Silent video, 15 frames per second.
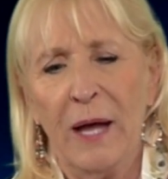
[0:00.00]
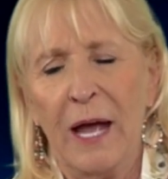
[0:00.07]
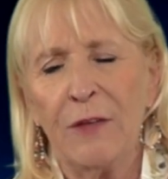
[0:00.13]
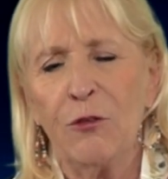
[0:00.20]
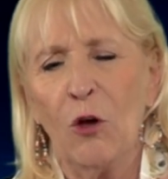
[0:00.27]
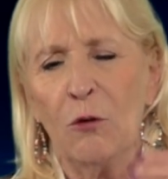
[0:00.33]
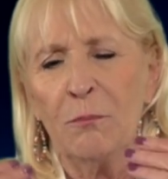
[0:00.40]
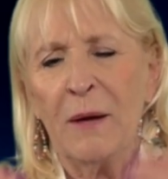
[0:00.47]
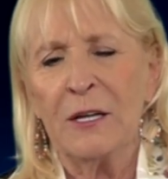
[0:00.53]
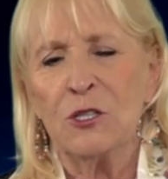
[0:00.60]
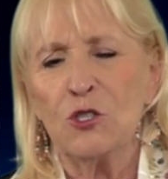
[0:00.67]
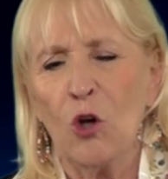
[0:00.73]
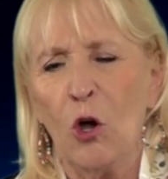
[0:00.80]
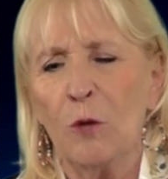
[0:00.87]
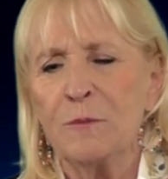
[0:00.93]
I thought my
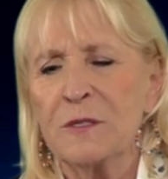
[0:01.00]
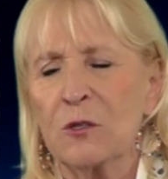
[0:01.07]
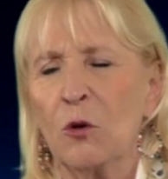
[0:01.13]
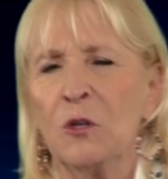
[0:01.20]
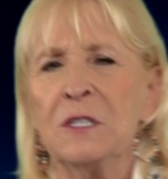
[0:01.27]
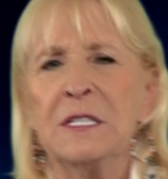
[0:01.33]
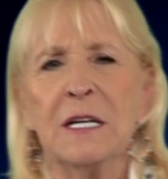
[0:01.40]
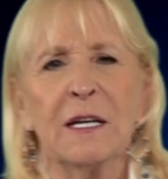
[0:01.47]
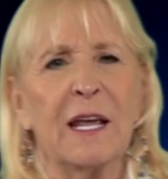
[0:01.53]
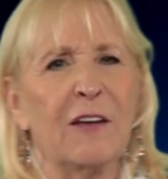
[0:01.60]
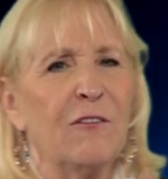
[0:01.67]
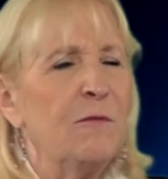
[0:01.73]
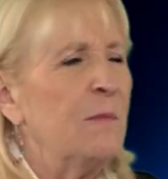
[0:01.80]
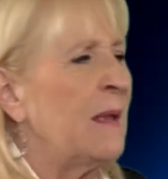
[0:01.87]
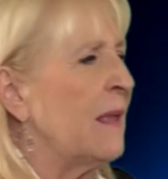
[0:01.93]
job's going to
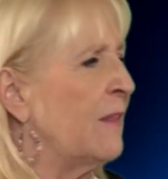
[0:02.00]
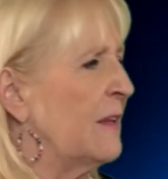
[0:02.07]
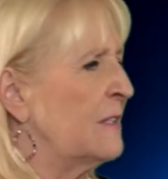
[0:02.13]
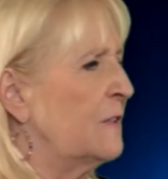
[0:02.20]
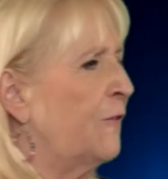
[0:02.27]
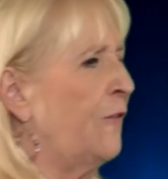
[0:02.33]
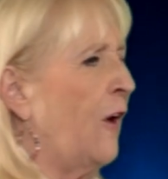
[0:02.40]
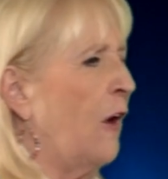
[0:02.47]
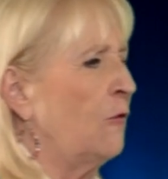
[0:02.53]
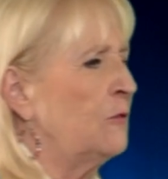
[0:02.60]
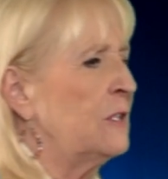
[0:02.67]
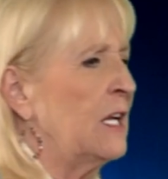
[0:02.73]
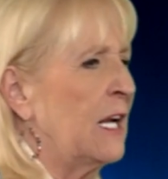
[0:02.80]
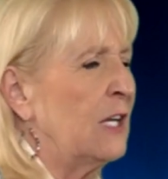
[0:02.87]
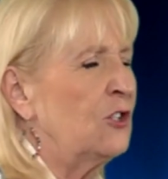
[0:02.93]
give me this
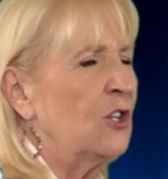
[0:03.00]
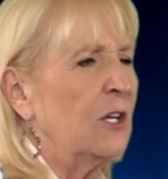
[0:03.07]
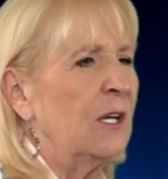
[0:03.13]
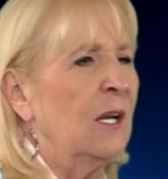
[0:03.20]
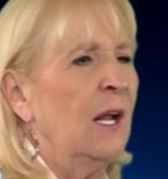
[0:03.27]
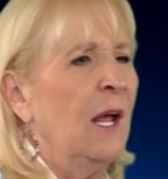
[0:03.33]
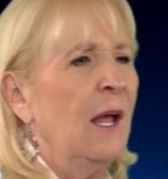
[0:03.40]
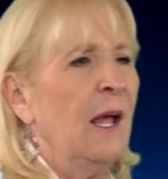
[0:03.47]
foundation.